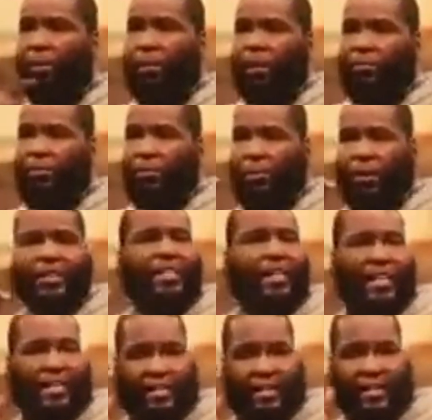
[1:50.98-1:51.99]
above the rest.
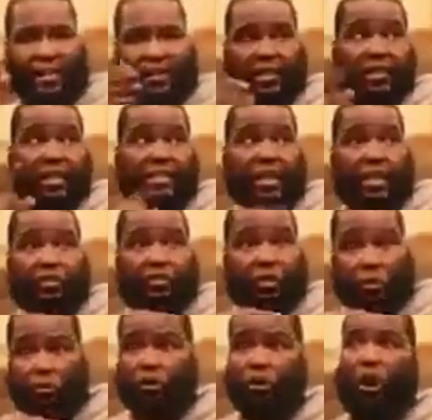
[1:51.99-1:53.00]
And it's killing us because our
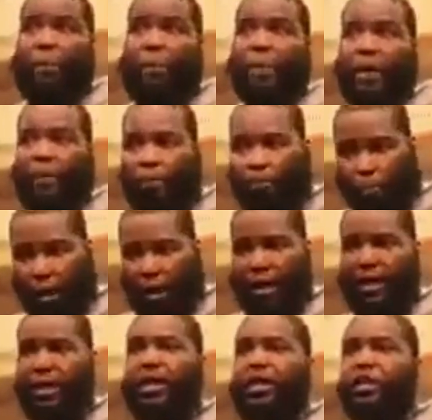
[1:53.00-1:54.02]
children are being
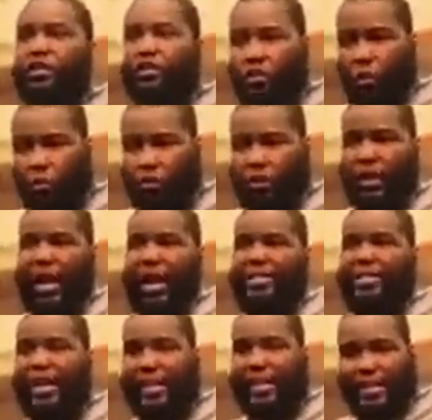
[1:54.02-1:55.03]
bred,
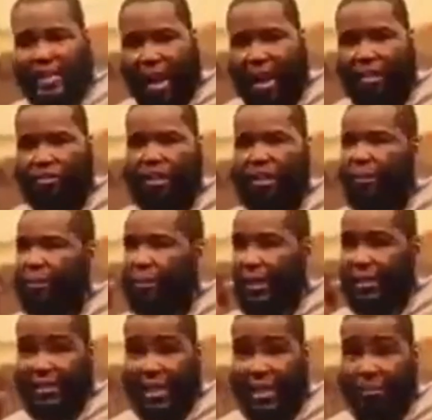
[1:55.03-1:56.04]
socialized, and indoctrinated with
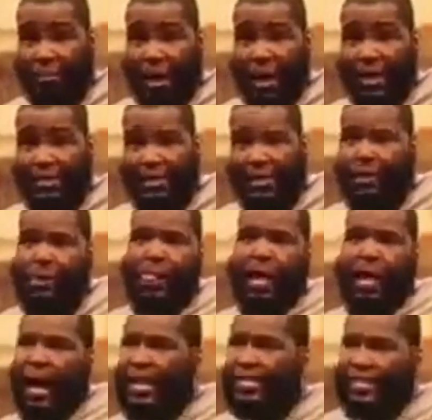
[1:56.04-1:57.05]
that same mindset.
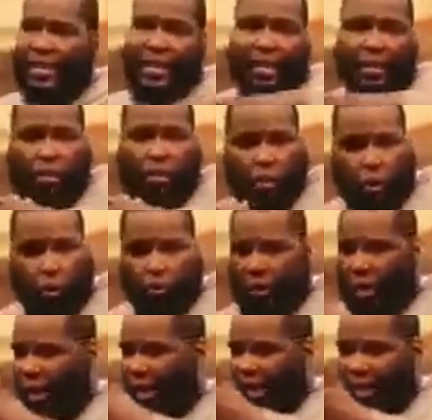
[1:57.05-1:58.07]
I see it in the schools.
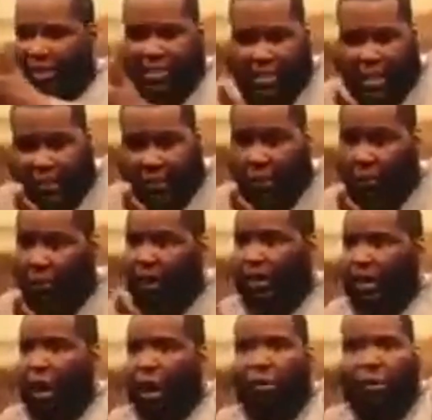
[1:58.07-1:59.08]
In second grade,
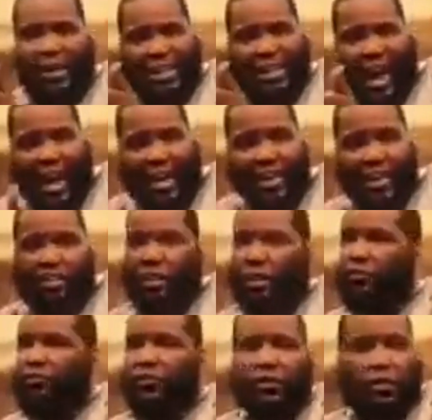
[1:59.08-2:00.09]
they're already knocking each
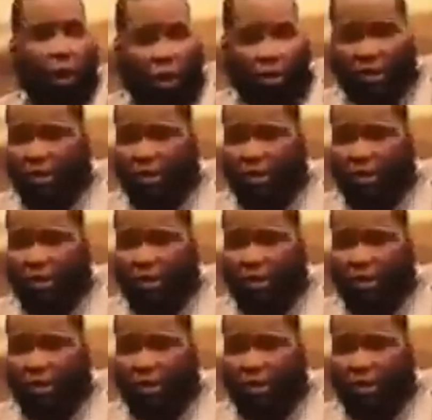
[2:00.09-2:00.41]
other for dark